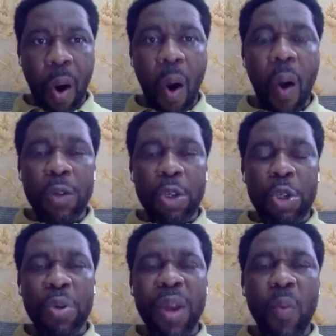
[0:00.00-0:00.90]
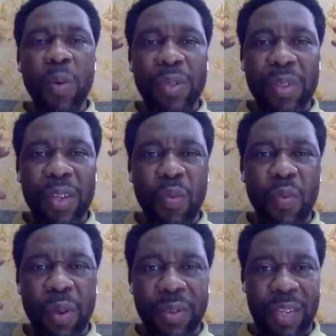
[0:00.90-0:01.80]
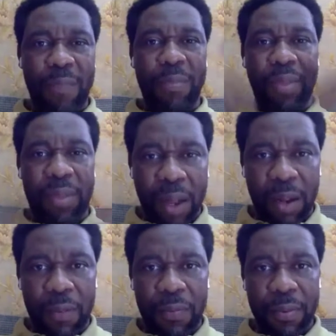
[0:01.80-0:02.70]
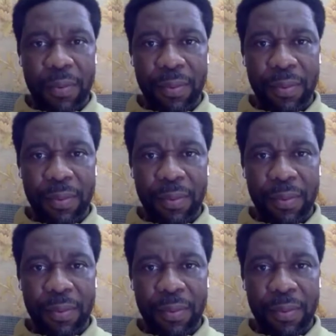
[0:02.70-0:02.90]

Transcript: All Jonah was seeing was himself.